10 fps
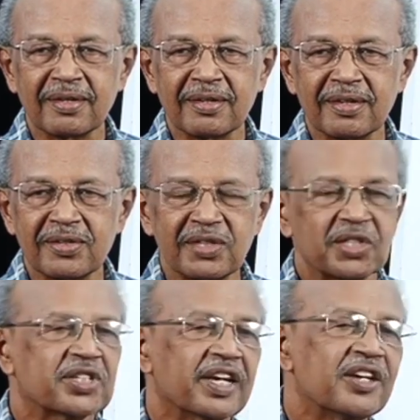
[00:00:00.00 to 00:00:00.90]
See, the
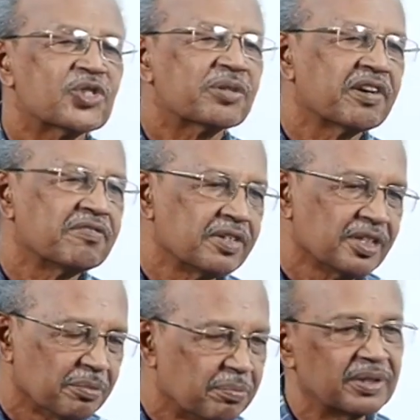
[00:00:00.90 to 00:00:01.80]
tense of a
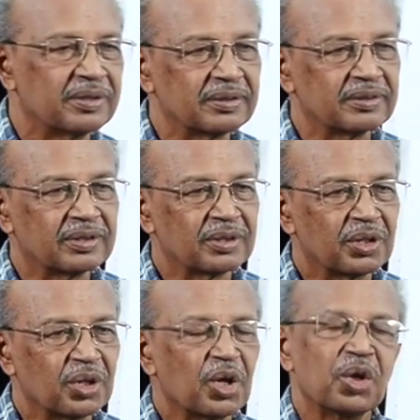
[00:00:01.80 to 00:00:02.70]
verb
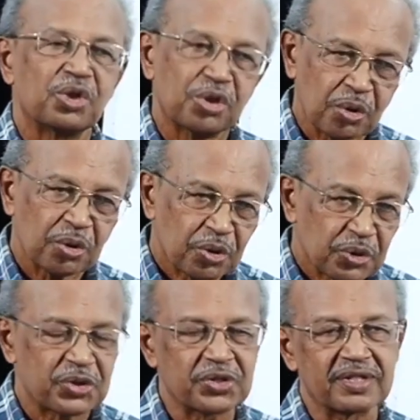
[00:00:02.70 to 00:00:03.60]

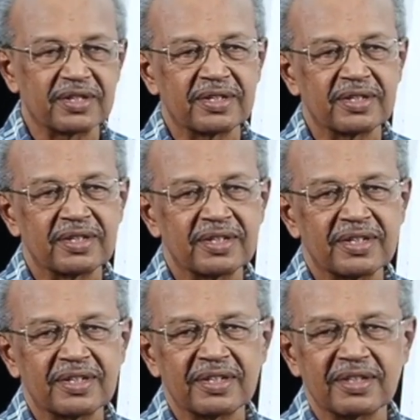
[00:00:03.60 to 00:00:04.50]
shows
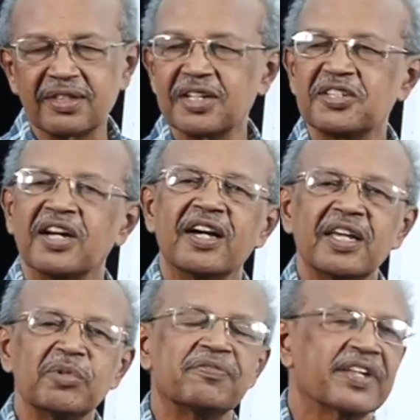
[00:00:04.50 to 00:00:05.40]
the time
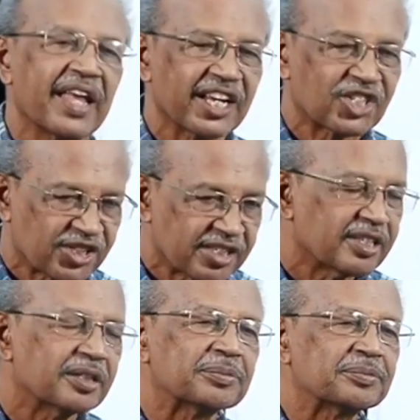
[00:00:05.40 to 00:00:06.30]
of an action,